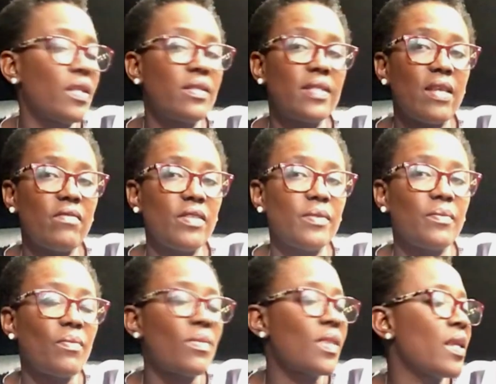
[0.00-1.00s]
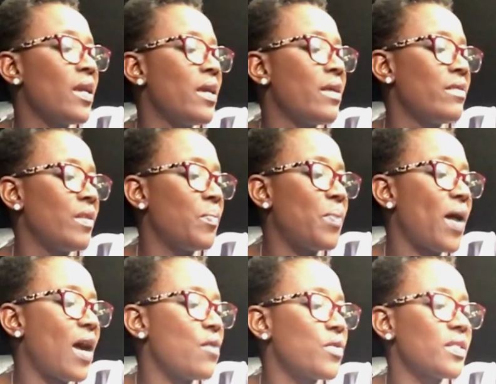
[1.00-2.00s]
7. The
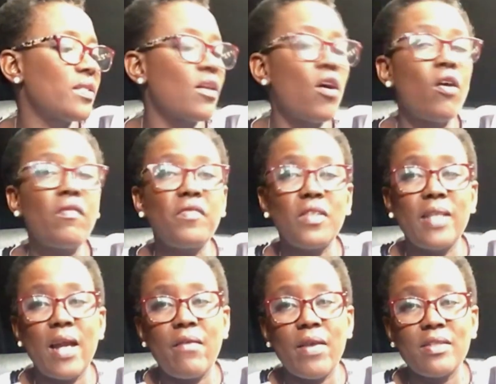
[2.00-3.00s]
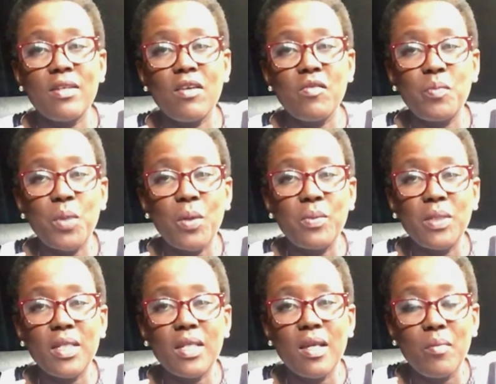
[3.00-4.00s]
powers of the Director of Public
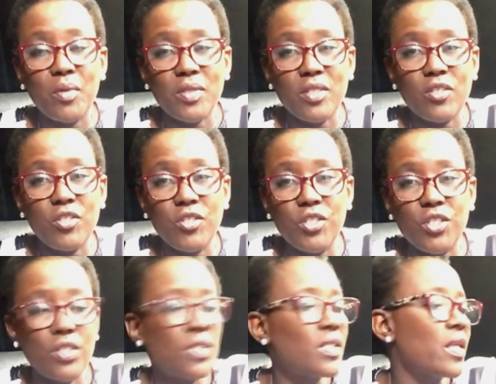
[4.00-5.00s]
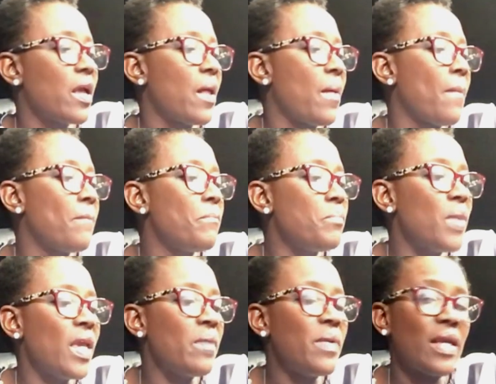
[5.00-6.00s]
Prosecutions
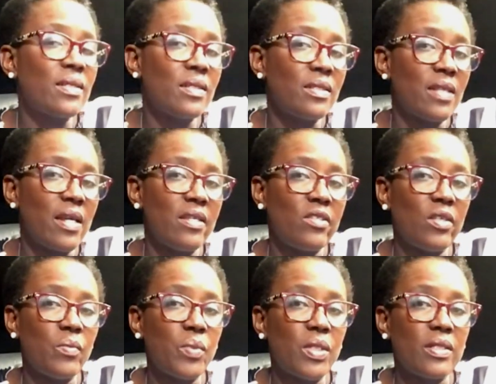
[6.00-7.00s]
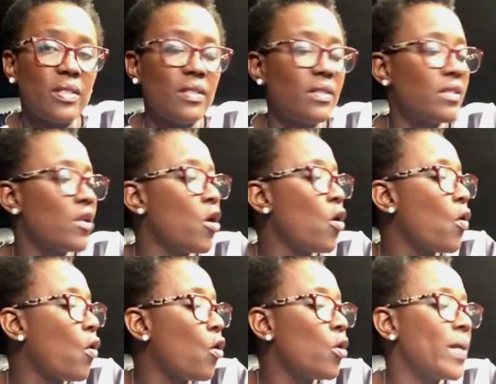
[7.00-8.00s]
may be exercised in persons
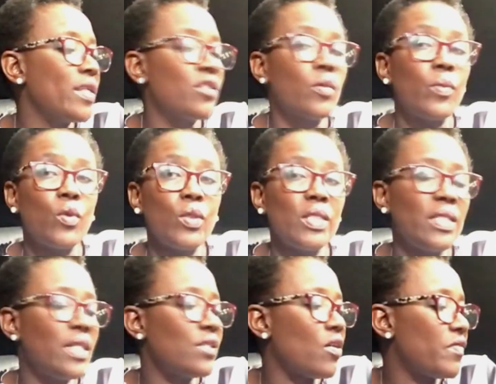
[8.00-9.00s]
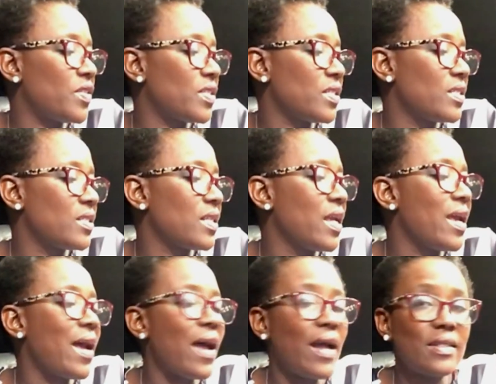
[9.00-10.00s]
or by subordinate officers
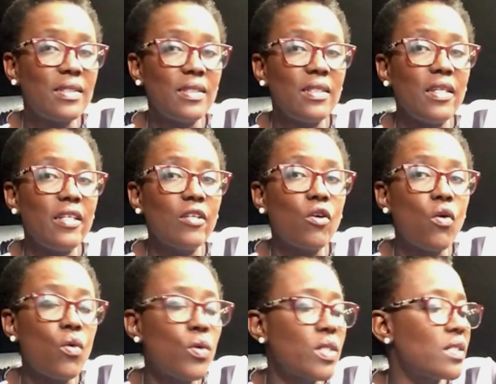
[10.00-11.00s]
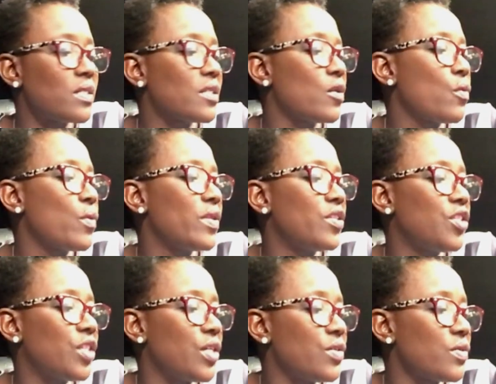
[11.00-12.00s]
acting in accordance with
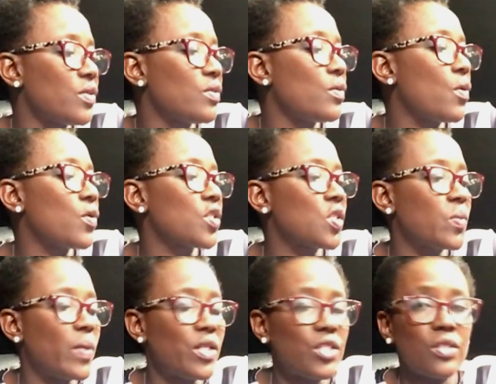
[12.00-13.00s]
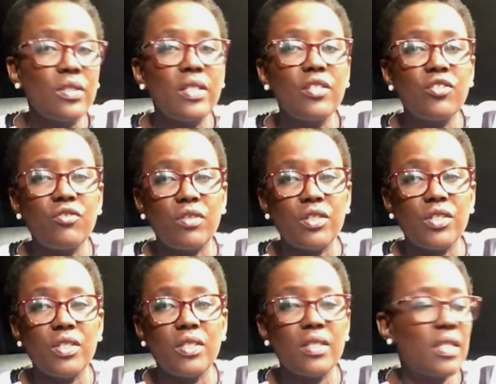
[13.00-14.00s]
general or special
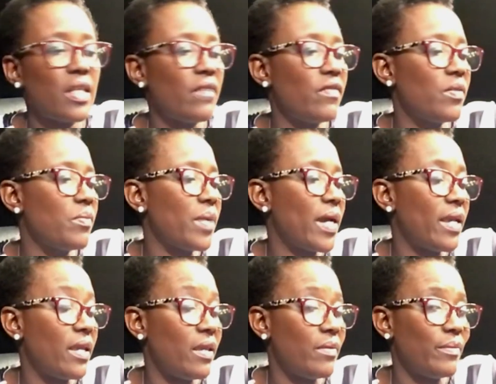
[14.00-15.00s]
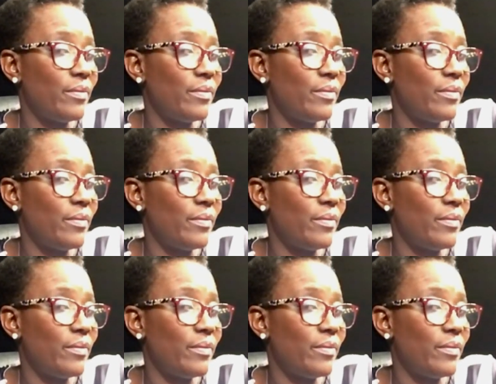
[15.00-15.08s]
instructions given by him.